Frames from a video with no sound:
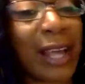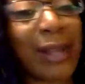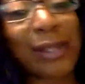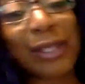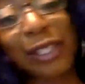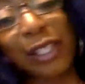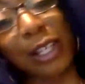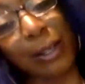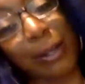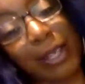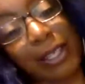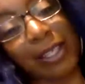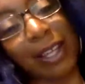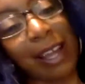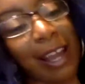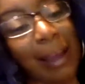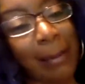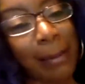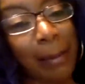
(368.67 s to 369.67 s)
serious I
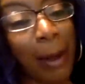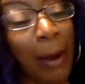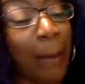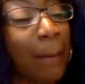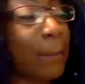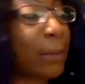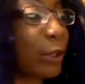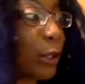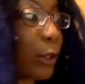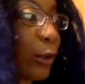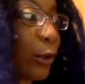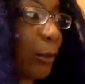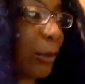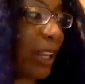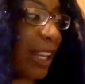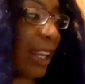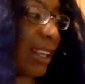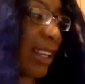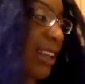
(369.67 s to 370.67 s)
am about
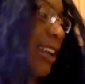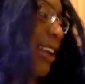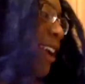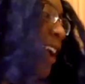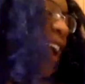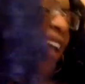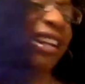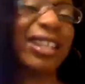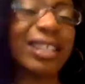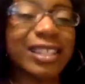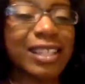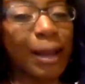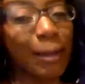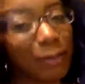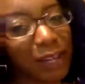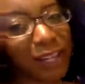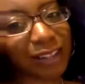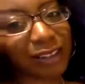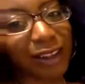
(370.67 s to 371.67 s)
blooming and
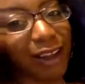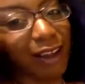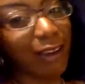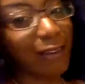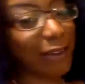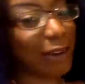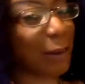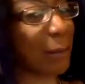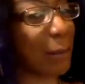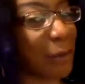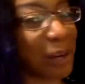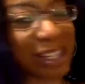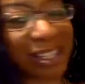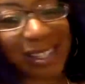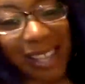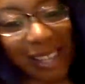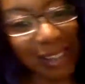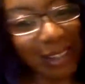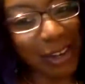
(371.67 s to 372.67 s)
accepting love and
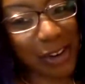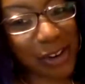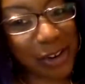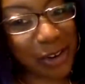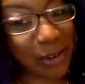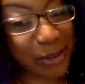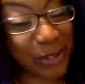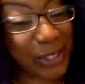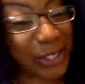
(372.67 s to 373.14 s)
embracing the new.